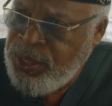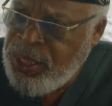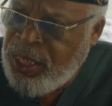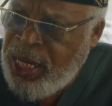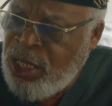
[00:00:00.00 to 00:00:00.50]

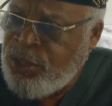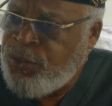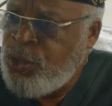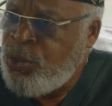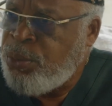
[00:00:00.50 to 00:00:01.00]
It allows
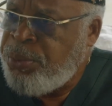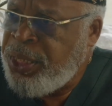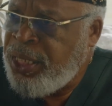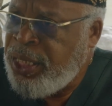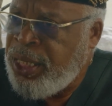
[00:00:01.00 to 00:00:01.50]
for you to
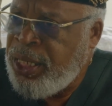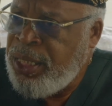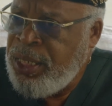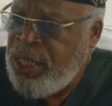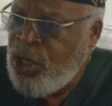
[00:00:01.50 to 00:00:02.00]
be
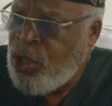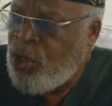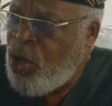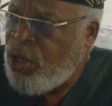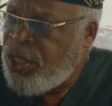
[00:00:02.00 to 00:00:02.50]
here
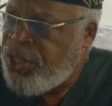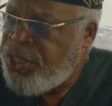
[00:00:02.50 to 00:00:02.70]
longer